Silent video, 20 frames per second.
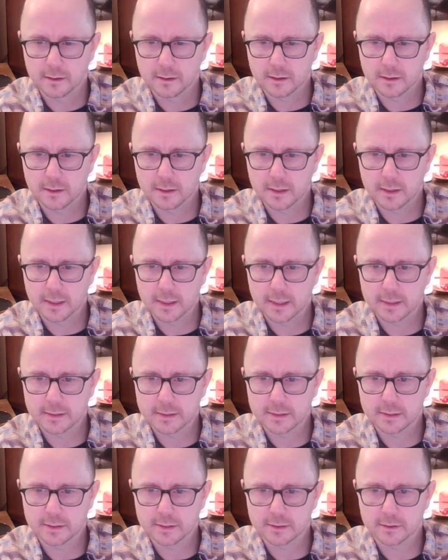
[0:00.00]
And she's not
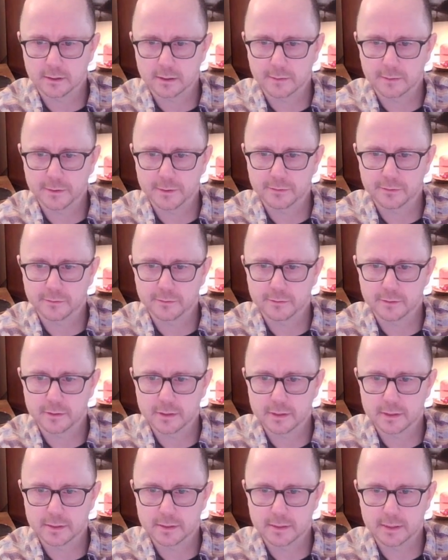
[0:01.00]
coming through the 6, so we
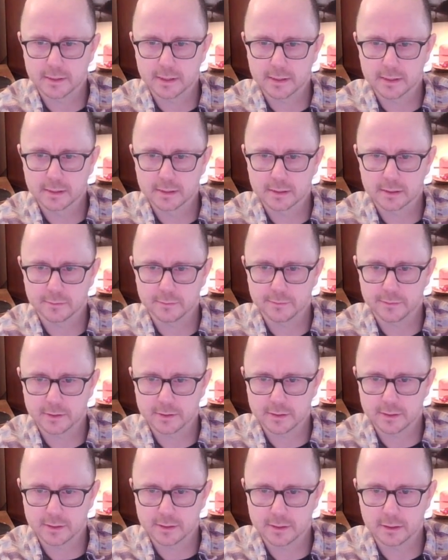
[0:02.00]
just determined that,
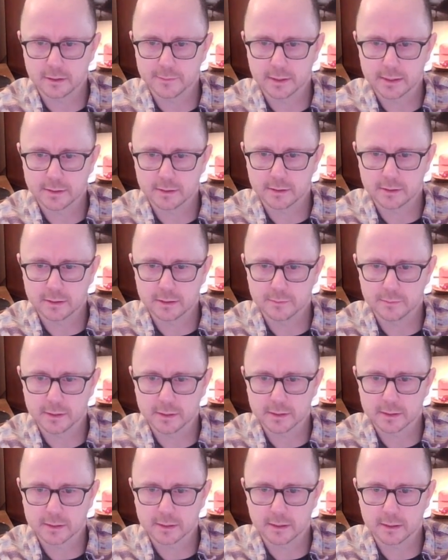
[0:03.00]
so she must come this way.